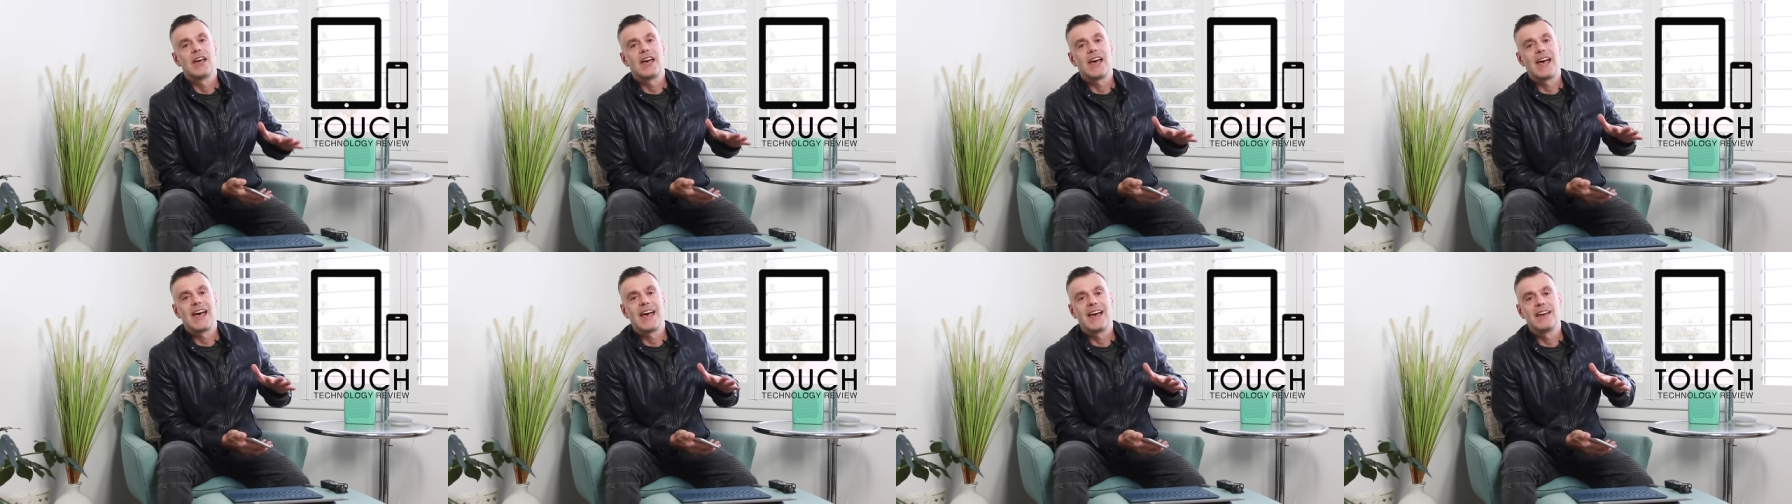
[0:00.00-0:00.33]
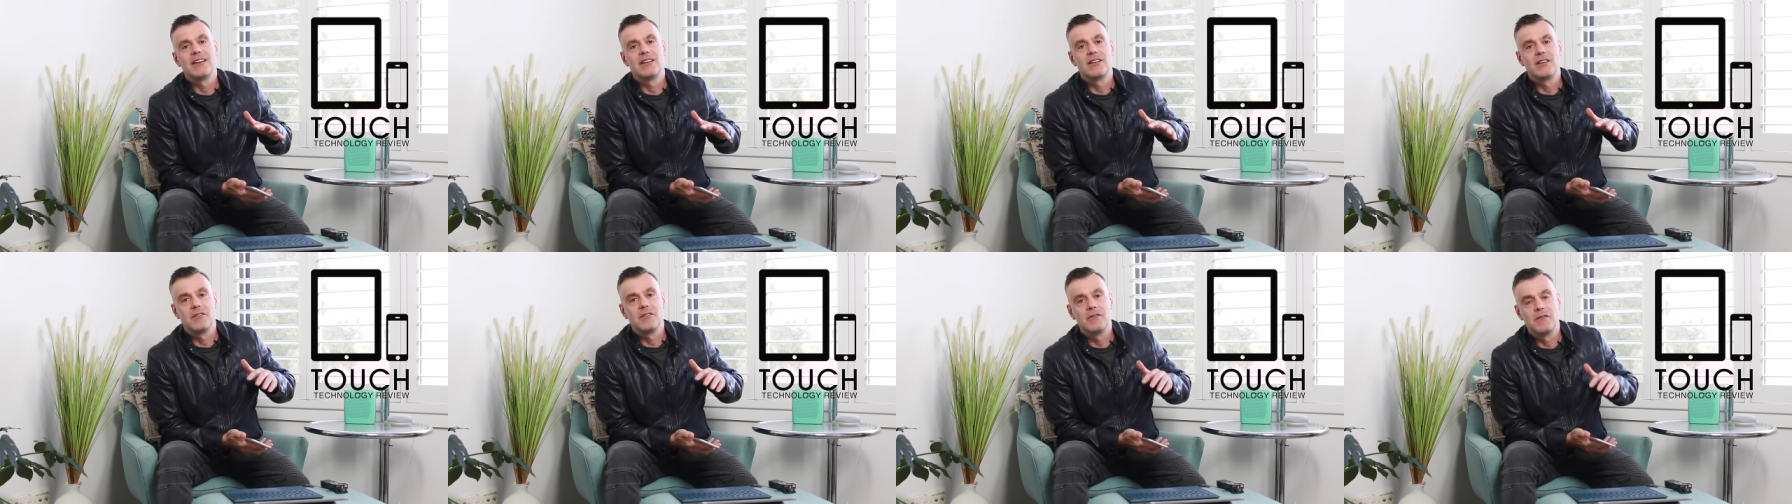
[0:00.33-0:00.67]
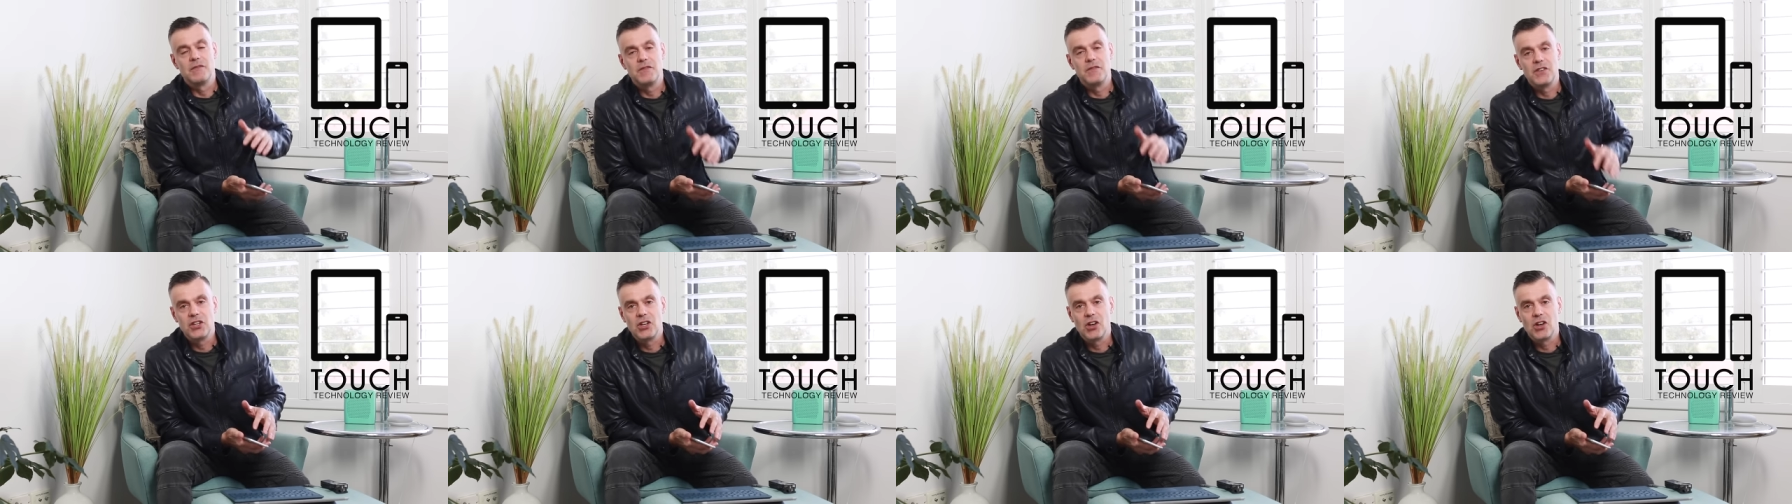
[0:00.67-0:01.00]
and
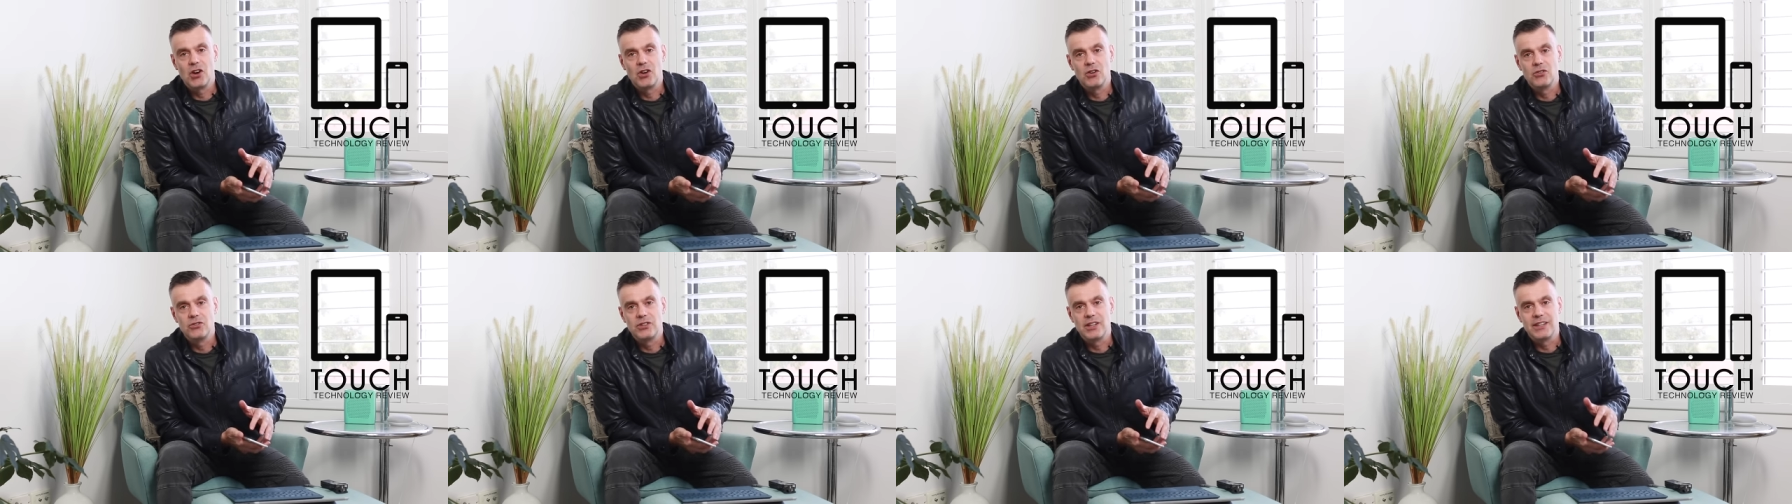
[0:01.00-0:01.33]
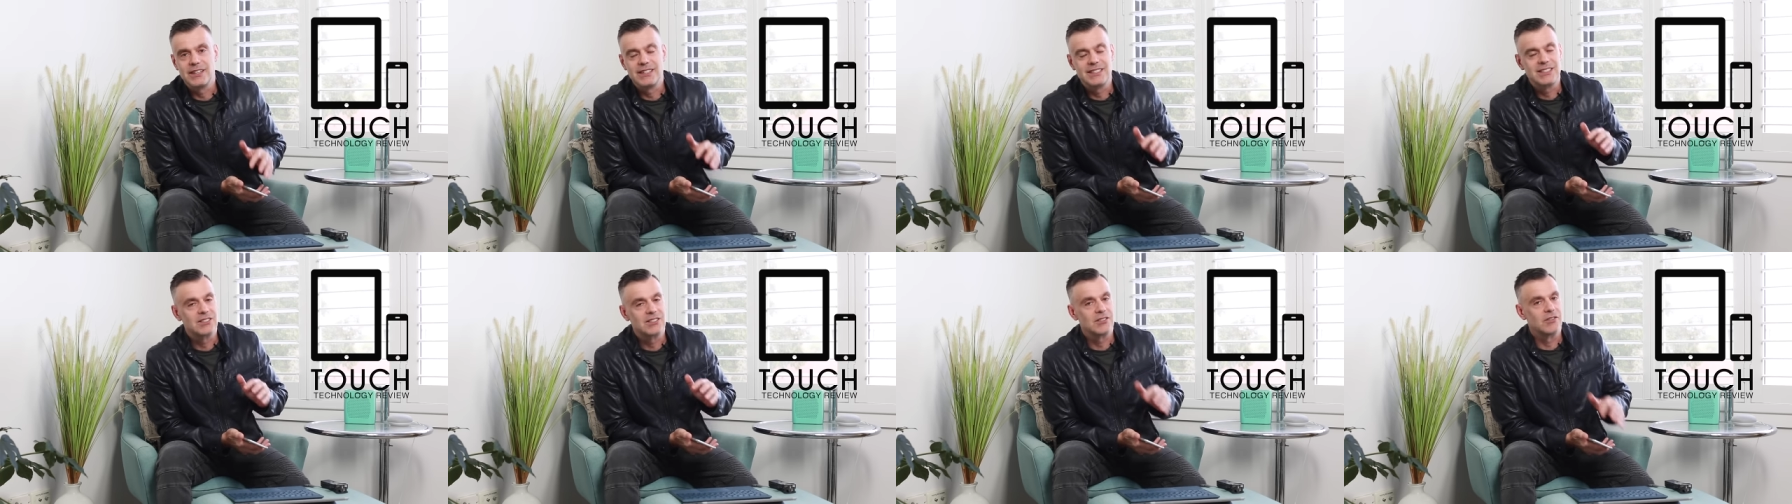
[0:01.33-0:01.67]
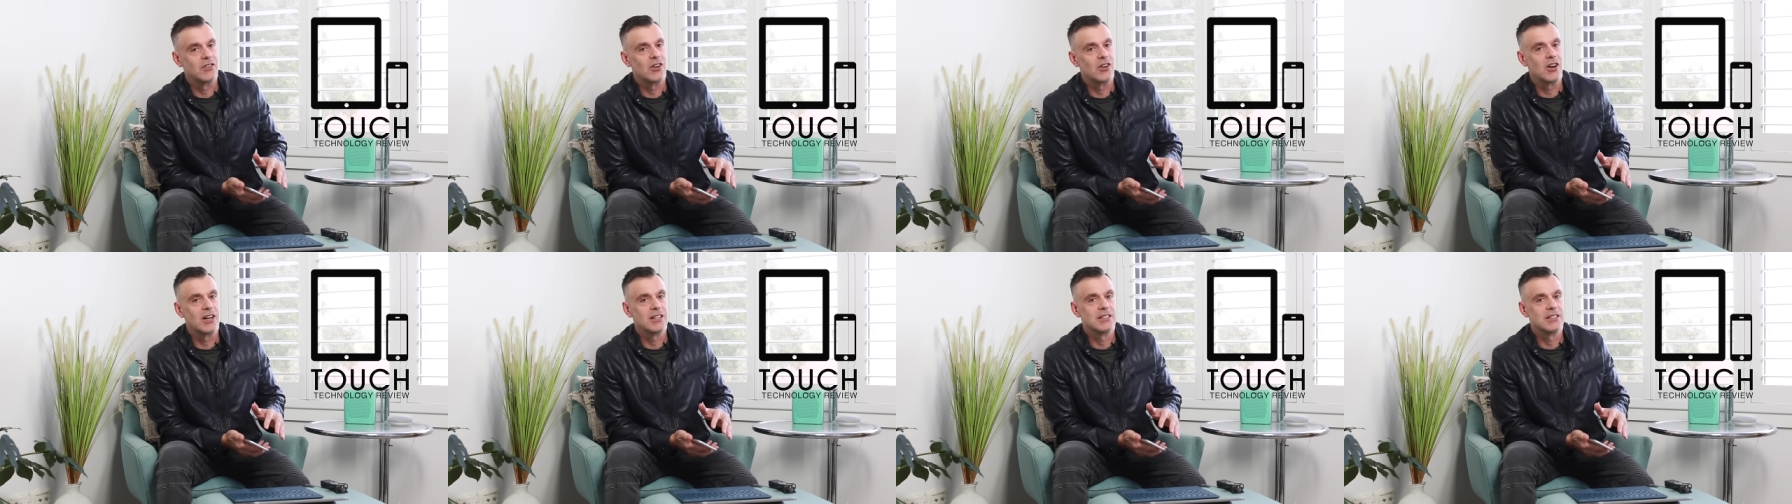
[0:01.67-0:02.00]
video that this
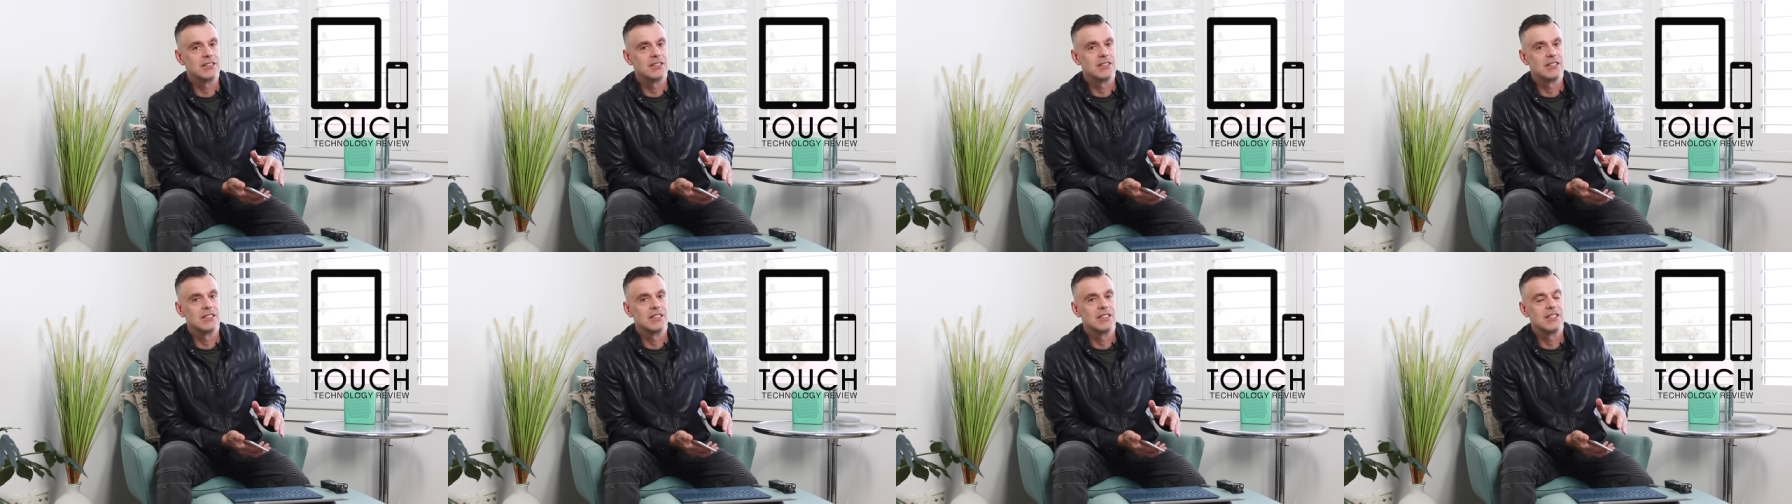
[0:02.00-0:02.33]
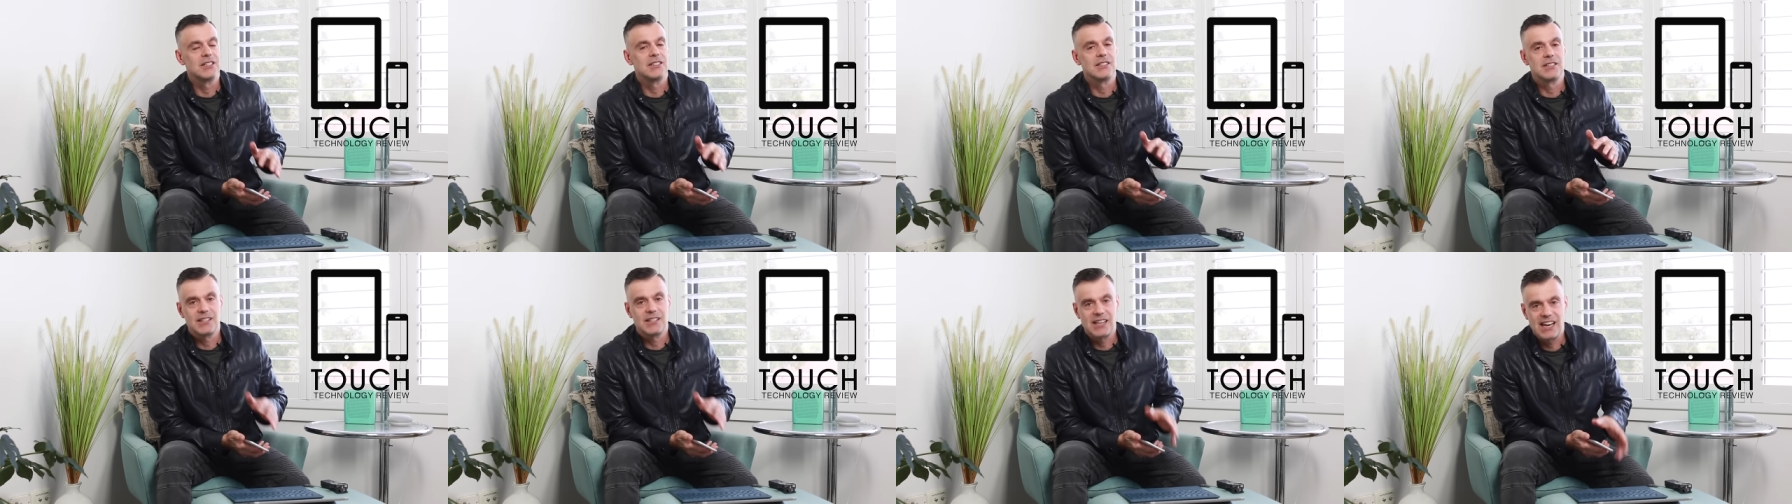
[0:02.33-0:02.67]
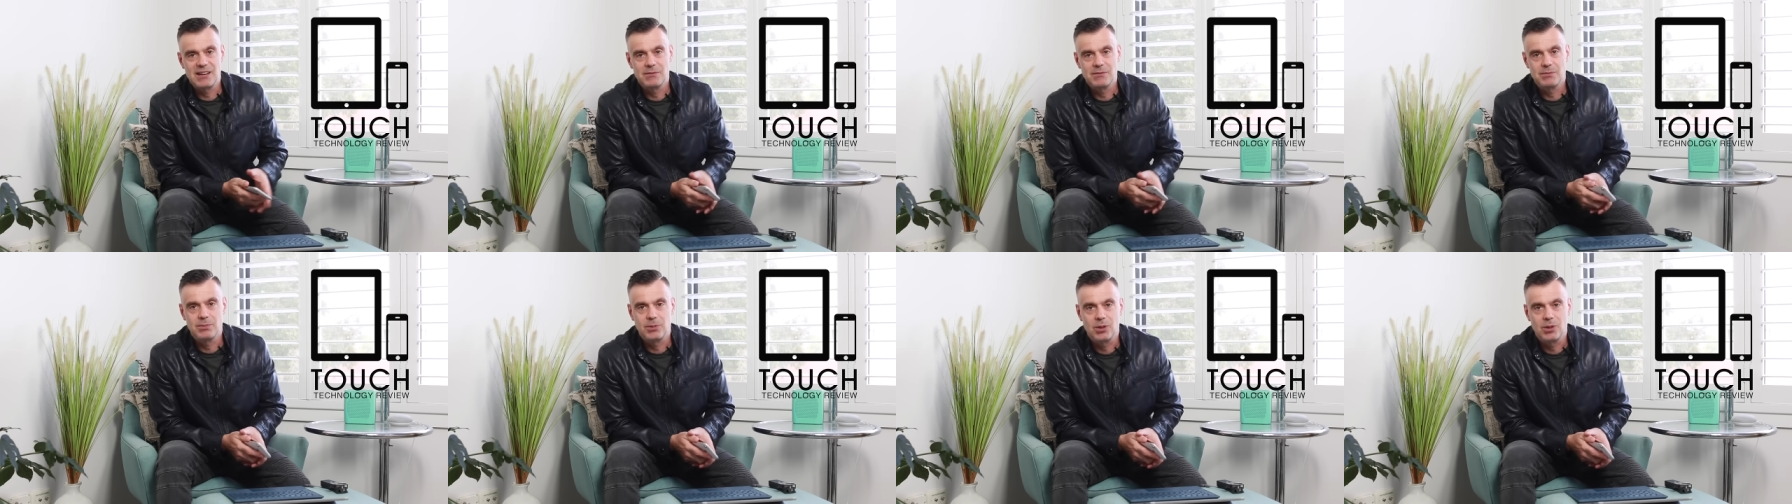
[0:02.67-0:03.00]
device is
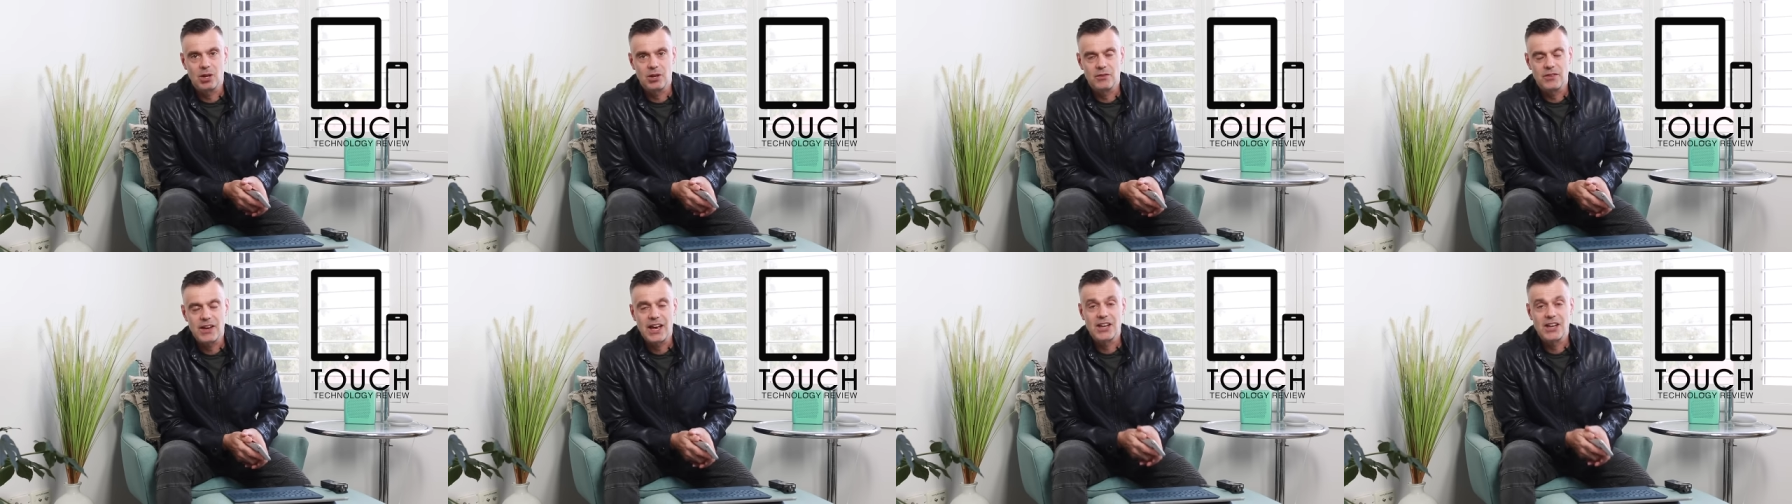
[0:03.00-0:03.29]
capable of.